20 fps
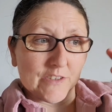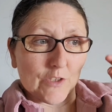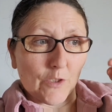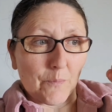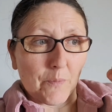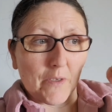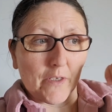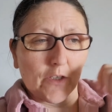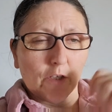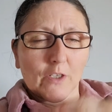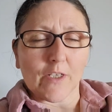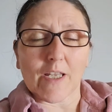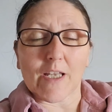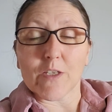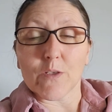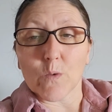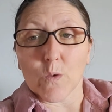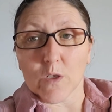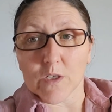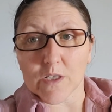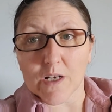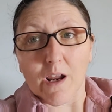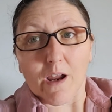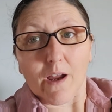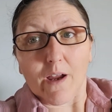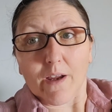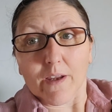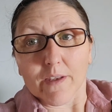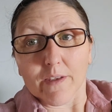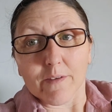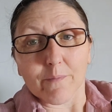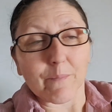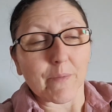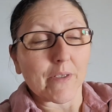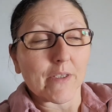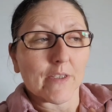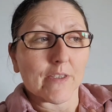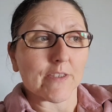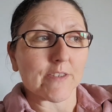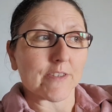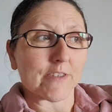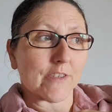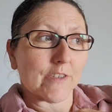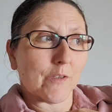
not point going. Are you all right? Because